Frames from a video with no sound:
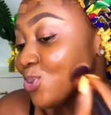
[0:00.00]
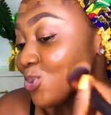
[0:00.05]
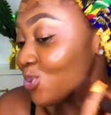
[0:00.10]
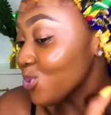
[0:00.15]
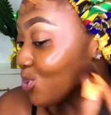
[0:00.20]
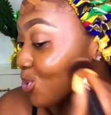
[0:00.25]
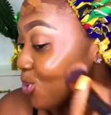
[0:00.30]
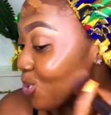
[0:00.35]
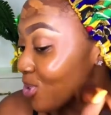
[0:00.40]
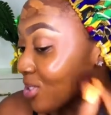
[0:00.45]
do
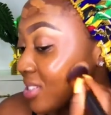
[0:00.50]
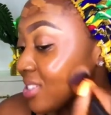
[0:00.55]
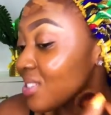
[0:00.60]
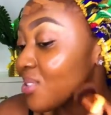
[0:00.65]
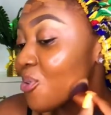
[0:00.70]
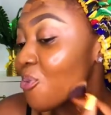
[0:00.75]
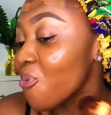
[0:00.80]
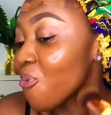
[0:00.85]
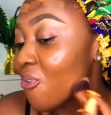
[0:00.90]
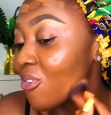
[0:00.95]
not
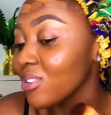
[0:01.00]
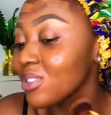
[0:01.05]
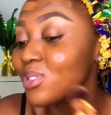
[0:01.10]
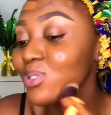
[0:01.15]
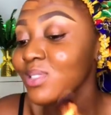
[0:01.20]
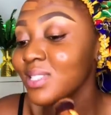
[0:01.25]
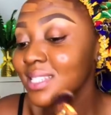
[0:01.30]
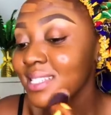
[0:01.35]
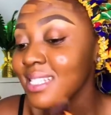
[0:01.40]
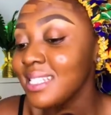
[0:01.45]
want to
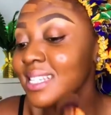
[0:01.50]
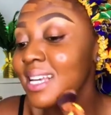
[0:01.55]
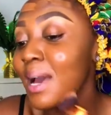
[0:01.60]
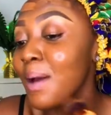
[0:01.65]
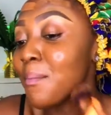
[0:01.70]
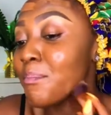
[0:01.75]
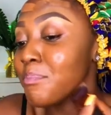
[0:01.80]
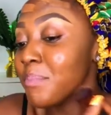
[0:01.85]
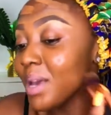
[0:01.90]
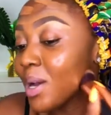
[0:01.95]
see
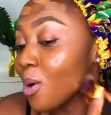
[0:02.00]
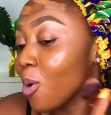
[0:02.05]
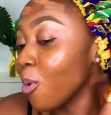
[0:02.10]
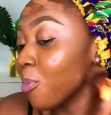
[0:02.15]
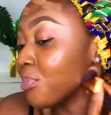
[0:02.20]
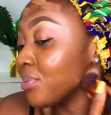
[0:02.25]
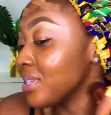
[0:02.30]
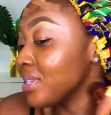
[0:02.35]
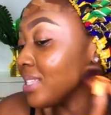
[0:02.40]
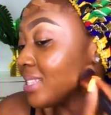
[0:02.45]

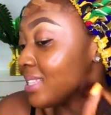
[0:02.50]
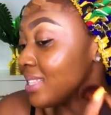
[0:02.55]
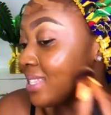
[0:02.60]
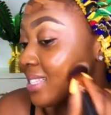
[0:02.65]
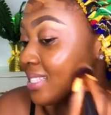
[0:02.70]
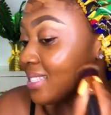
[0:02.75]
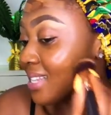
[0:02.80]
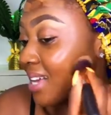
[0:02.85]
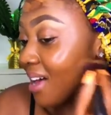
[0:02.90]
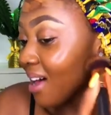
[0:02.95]
makeup in
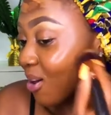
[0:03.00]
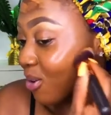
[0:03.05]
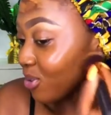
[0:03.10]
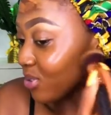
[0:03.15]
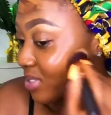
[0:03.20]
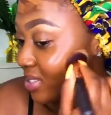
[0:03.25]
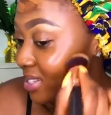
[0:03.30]
this house.